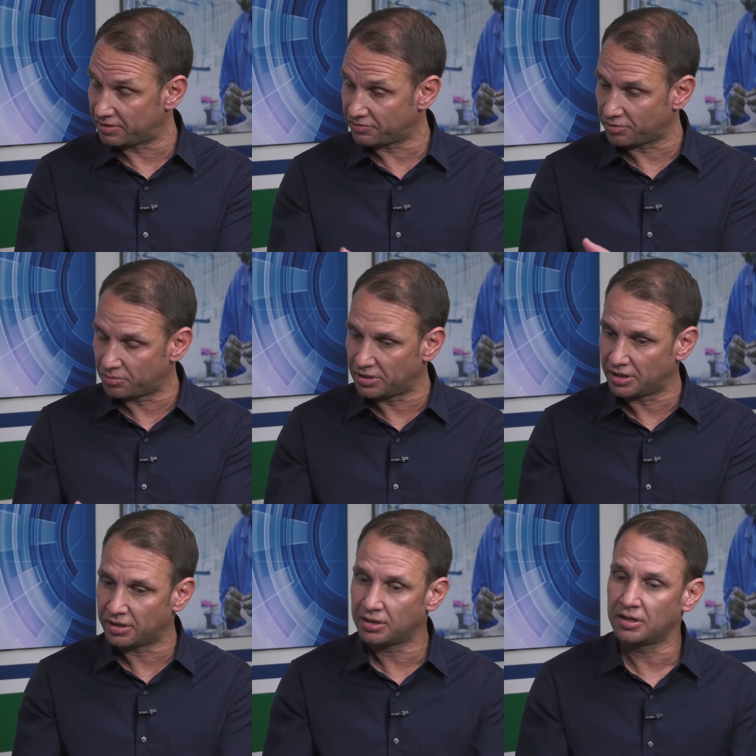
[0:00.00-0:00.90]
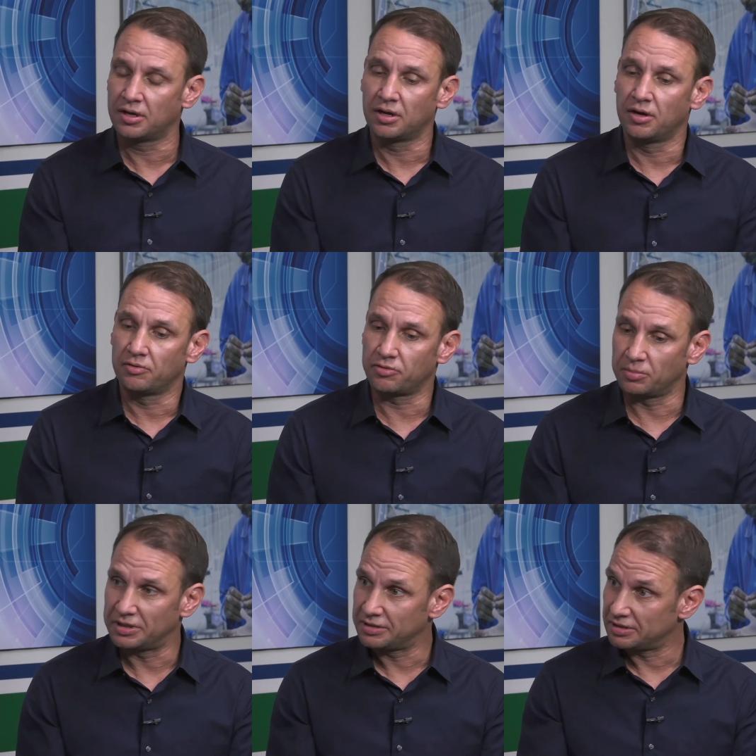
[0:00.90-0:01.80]
it from the
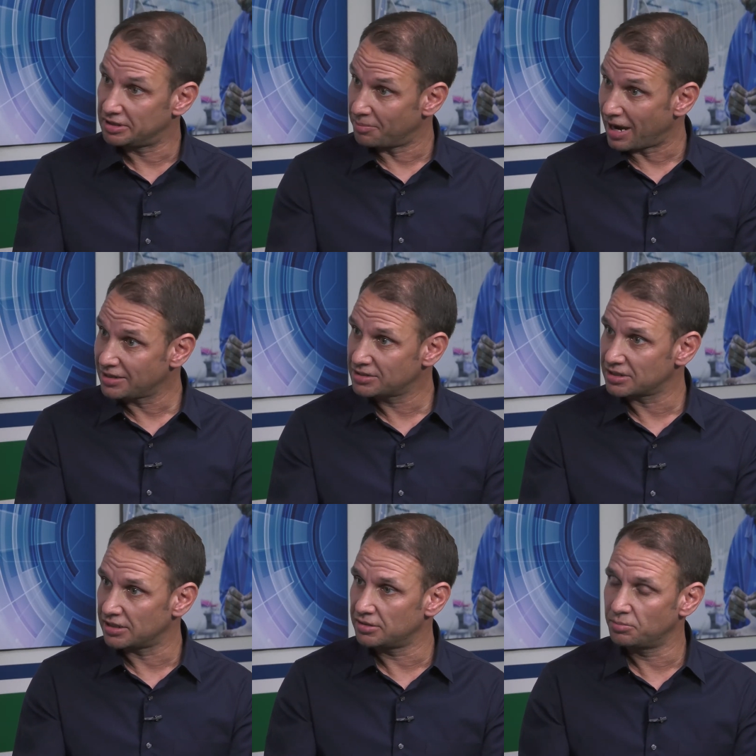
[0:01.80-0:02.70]
demand side.